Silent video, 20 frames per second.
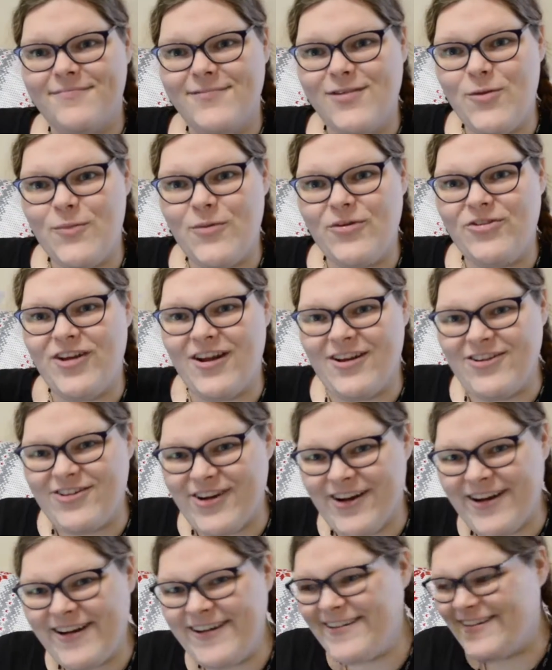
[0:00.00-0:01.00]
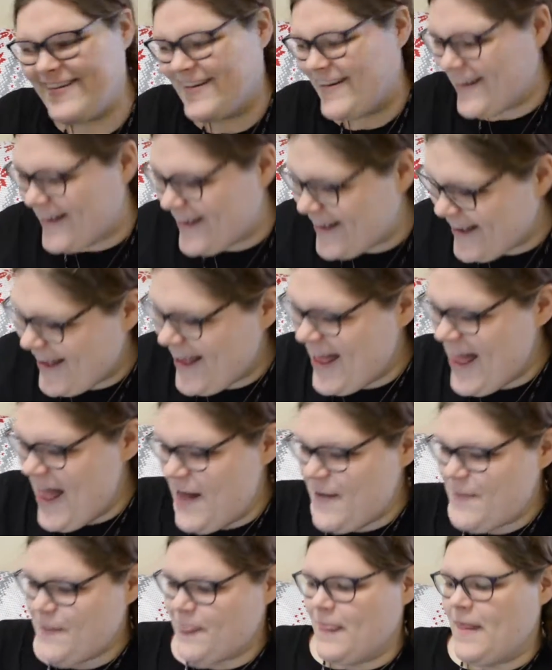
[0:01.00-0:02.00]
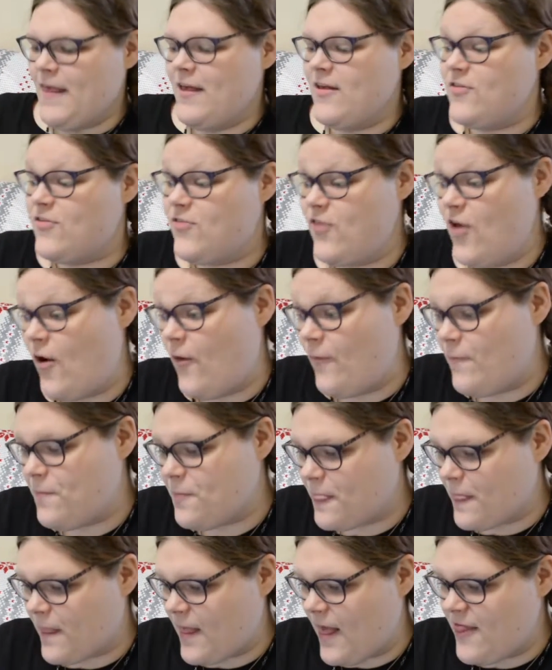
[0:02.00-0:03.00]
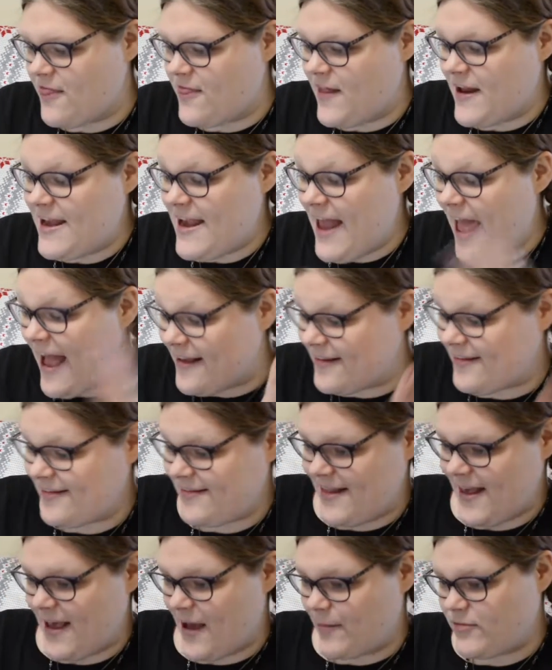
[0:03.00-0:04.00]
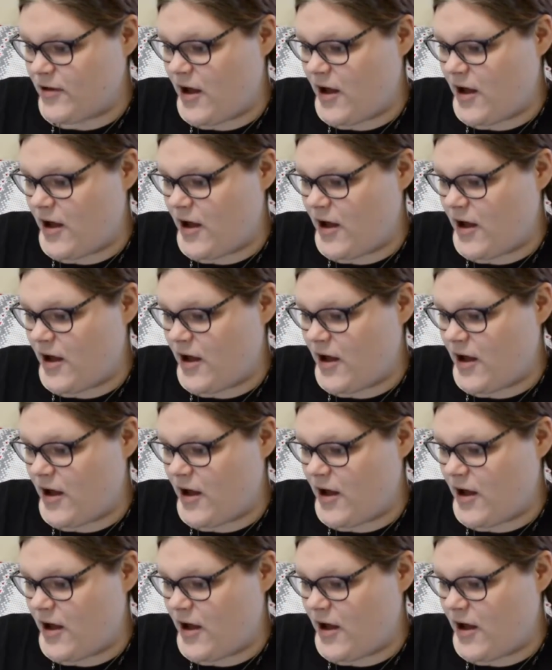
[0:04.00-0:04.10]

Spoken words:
Super ginger. So, the next thing I'm